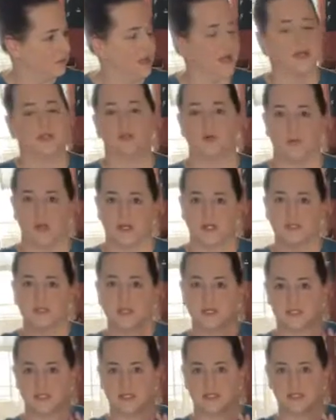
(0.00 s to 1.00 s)
2 weeks,
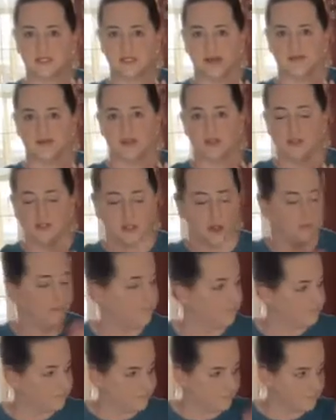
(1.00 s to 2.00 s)
because it's the 7th. So
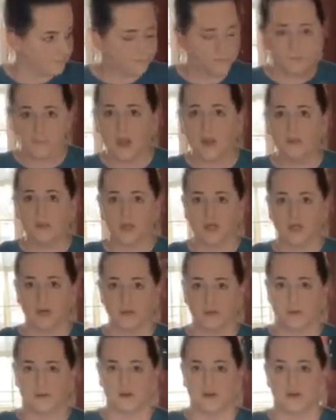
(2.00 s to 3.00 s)
I'm looking at
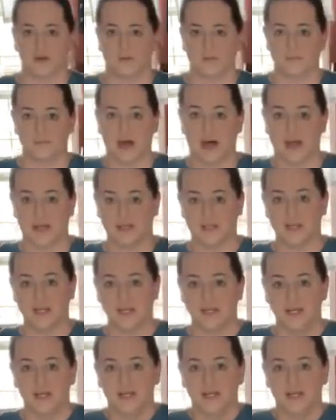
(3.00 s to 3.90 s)
where we're here. But